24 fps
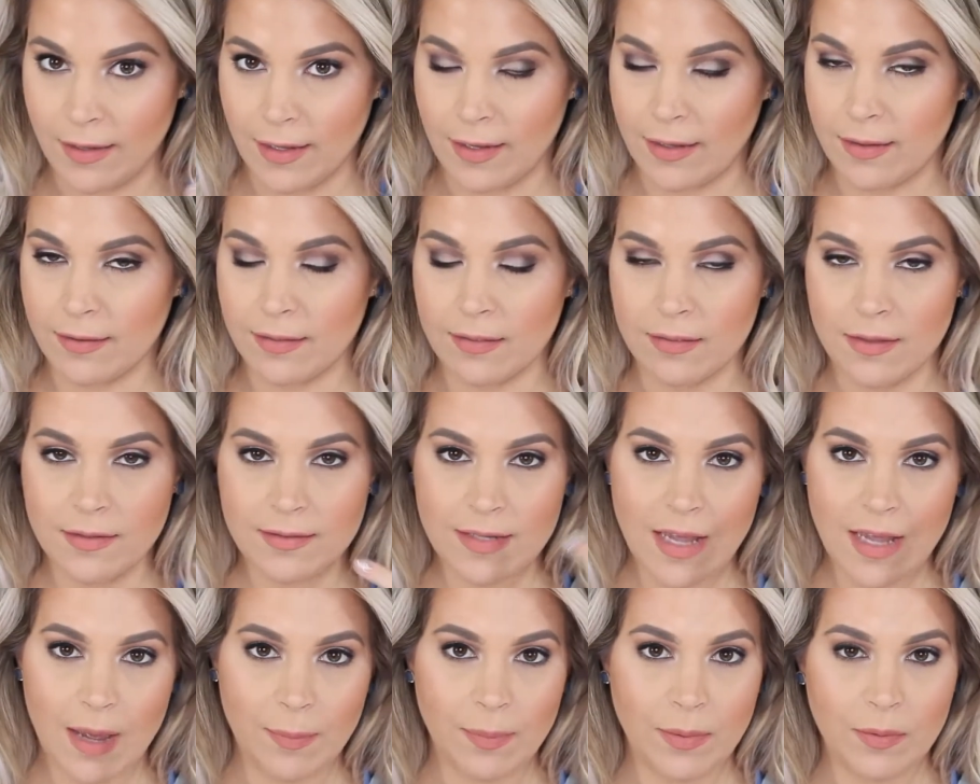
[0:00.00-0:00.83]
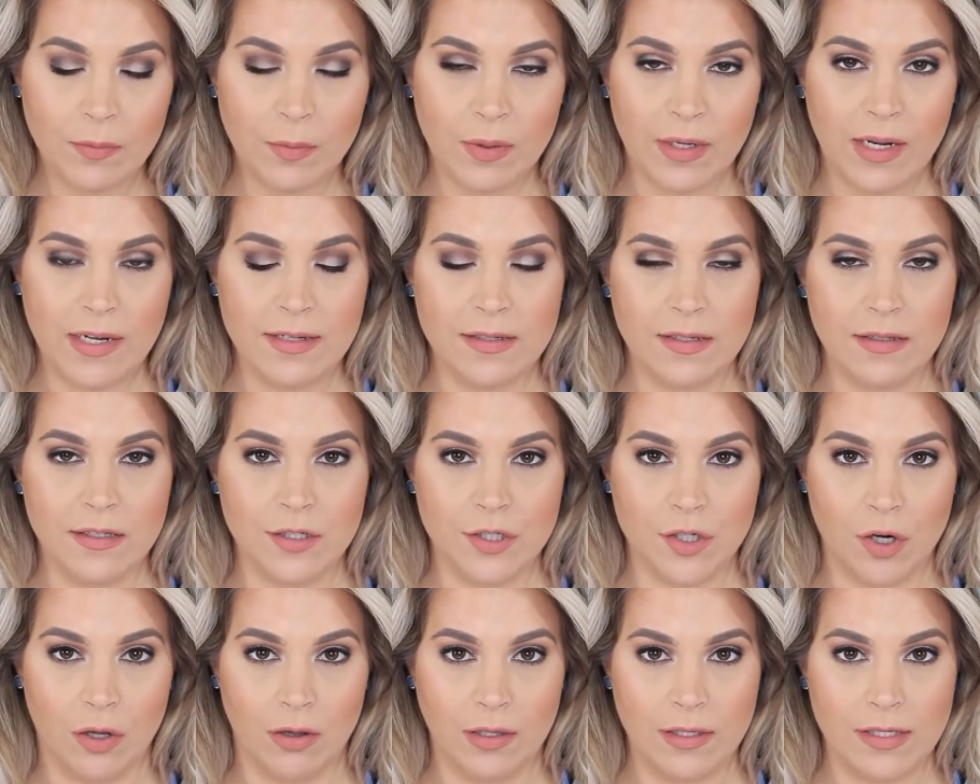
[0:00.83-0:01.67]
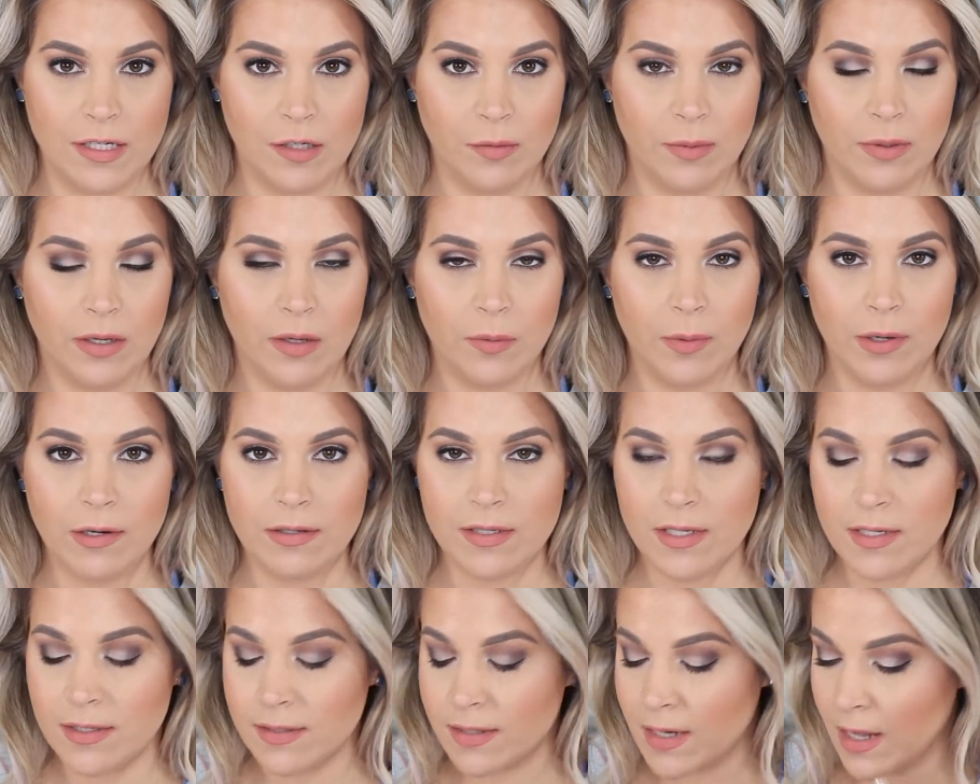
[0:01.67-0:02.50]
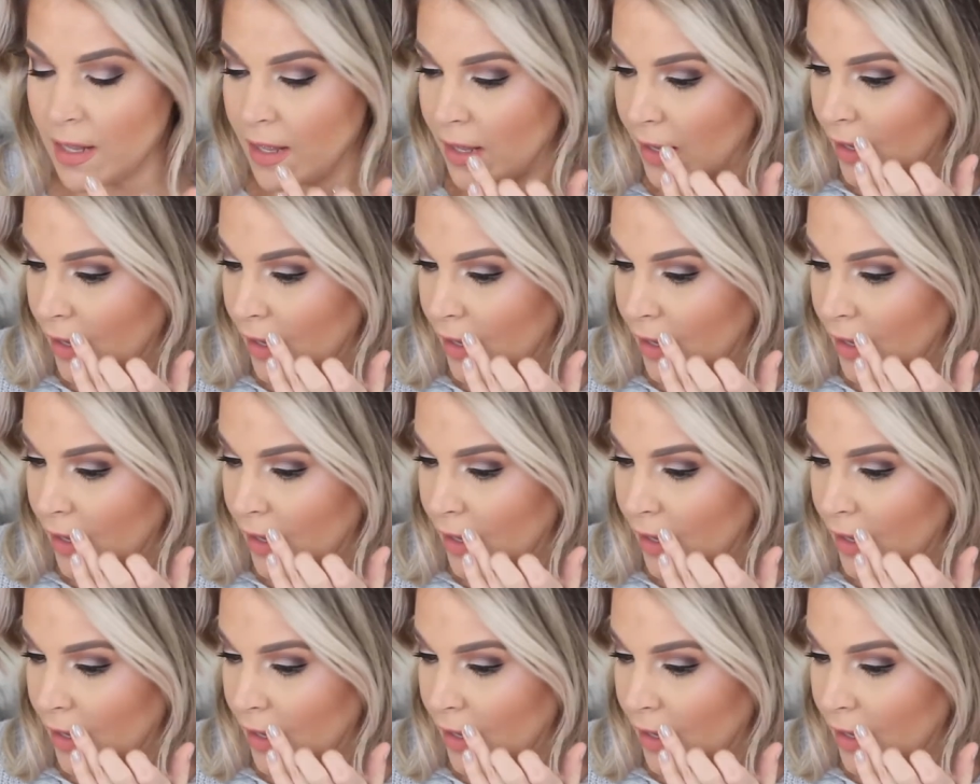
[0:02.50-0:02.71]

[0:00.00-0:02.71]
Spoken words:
like this happened when I did the Charlotte Tilbury wear test.